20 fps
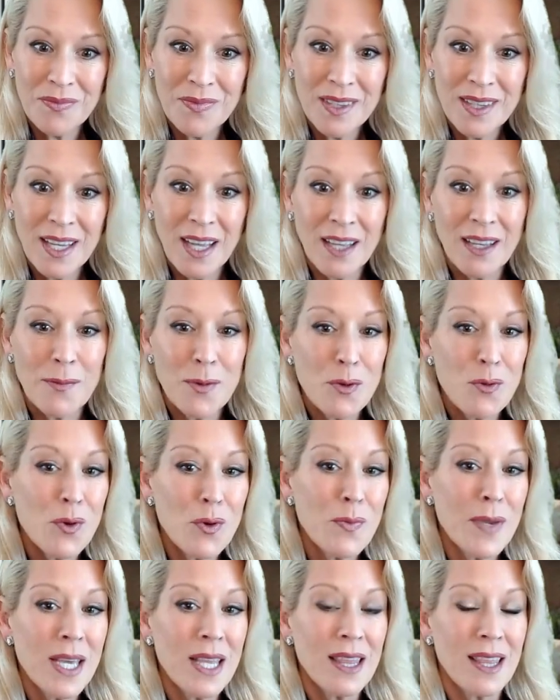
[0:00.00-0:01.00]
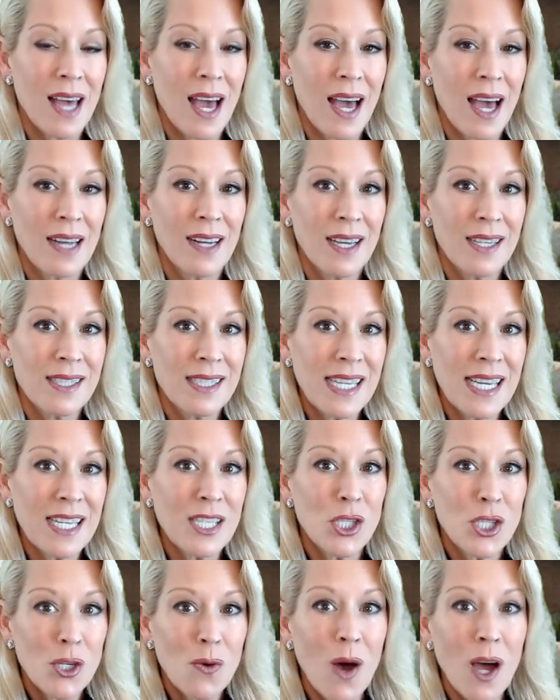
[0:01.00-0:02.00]
Now let me repeat that. I
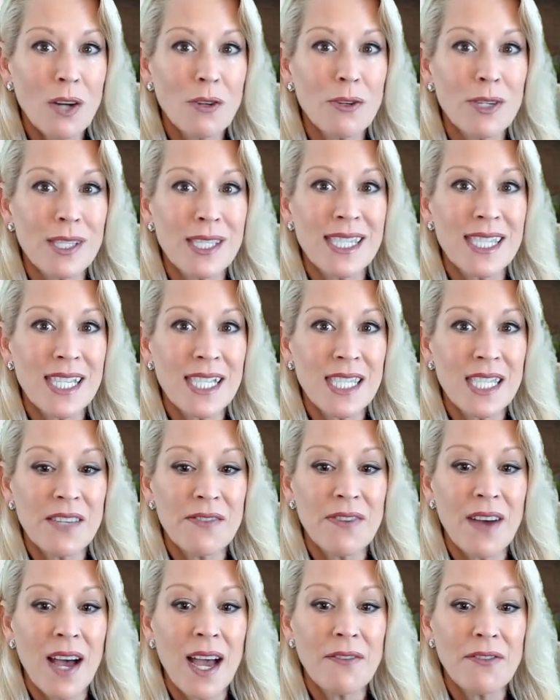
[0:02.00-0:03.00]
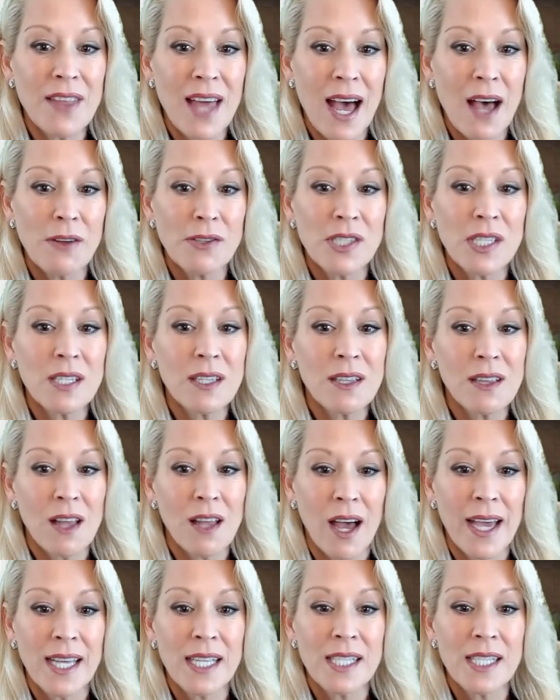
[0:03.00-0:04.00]
said 265,000
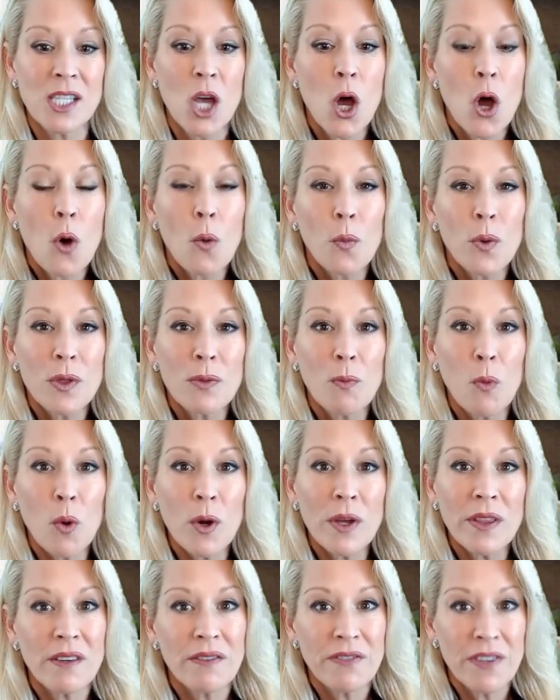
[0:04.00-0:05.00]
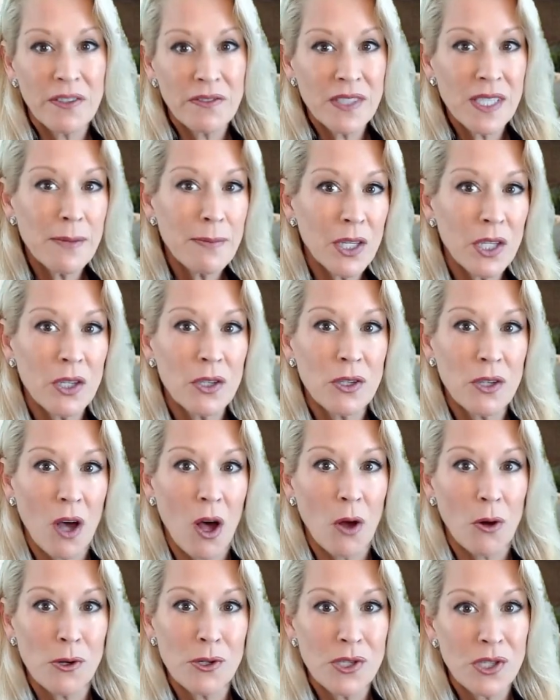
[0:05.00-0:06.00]
clients with more than $50 million
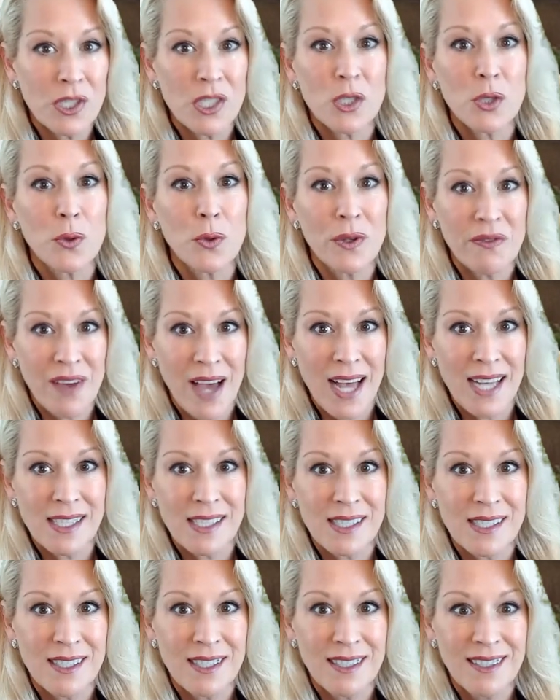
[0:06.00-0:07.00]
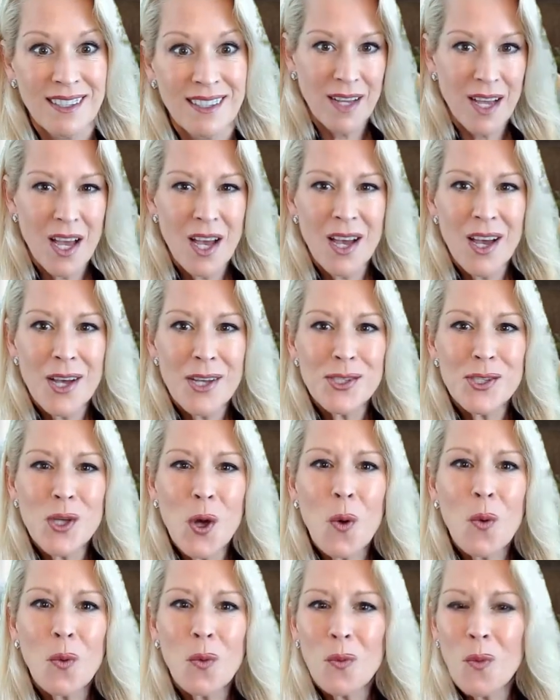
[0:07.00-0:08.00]
to invest.
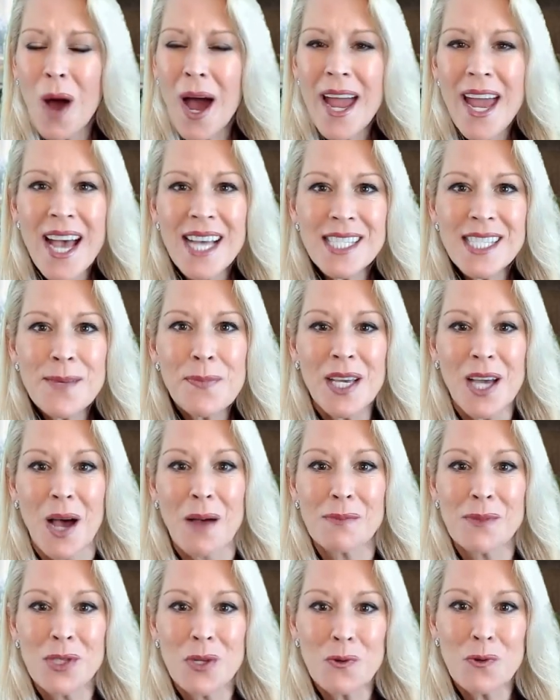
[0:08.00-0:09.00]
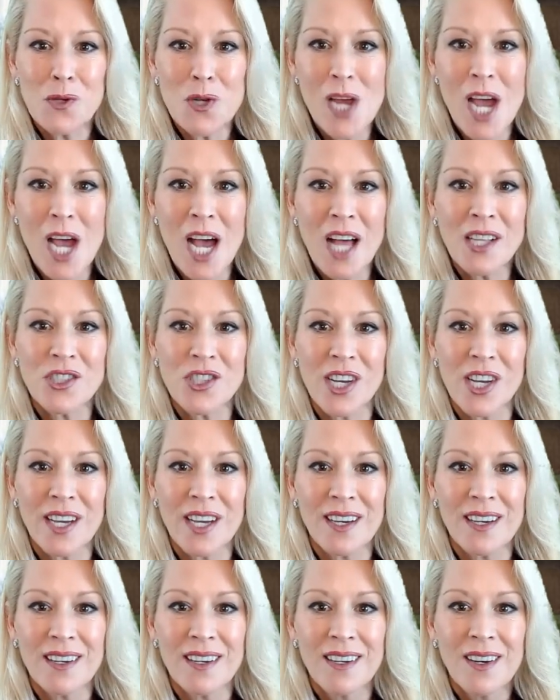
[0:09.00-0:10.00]
So why has it become so
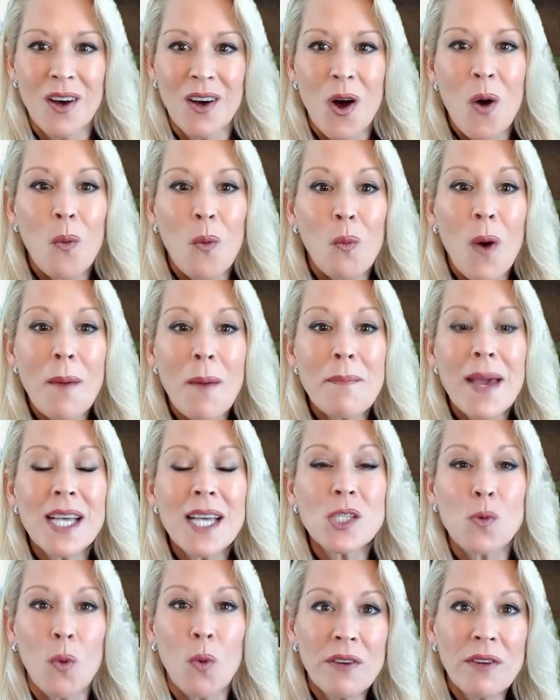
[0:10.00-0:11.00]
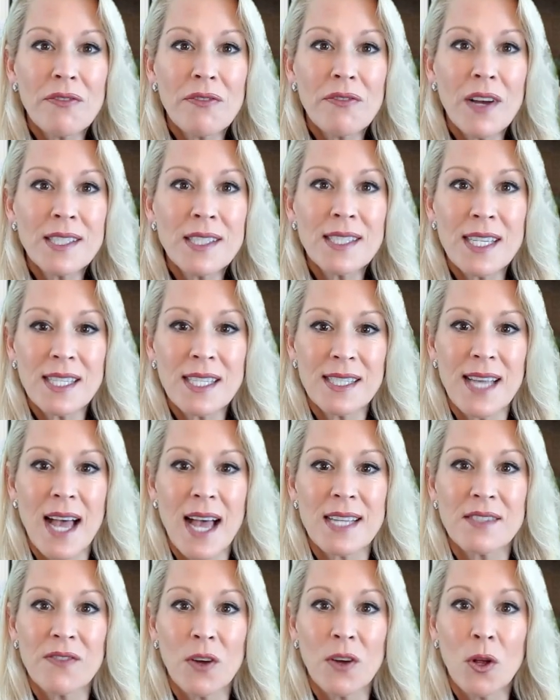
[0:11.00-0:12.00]
challenging? What makes one fund
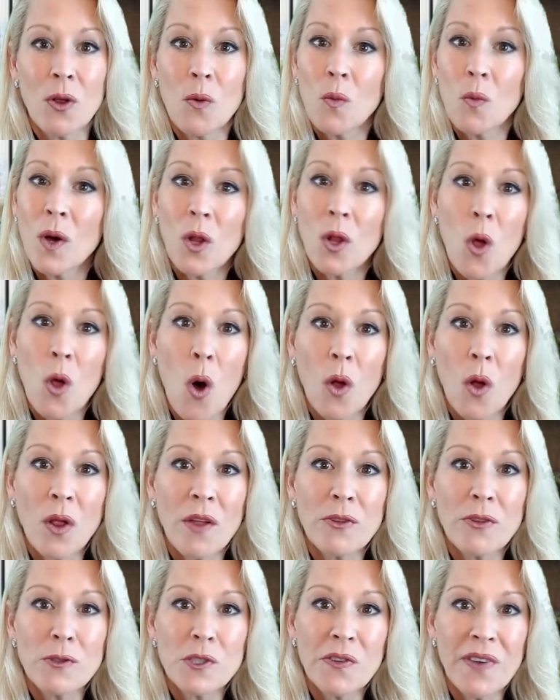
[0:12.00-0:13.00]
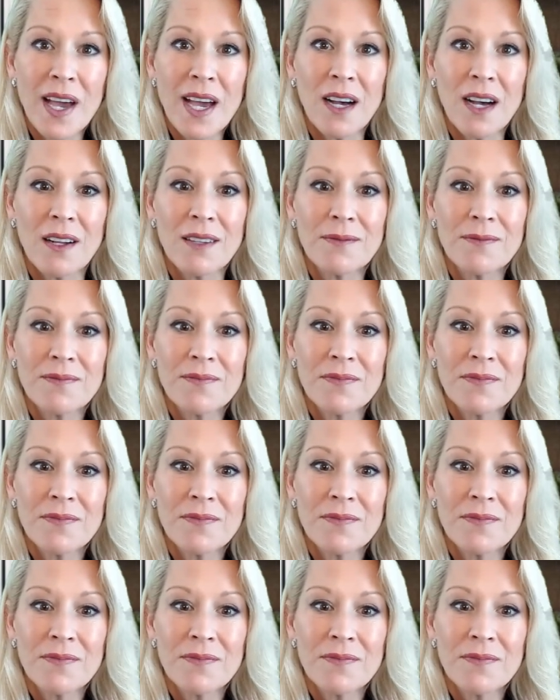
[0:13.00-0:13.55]
successful while all others fail?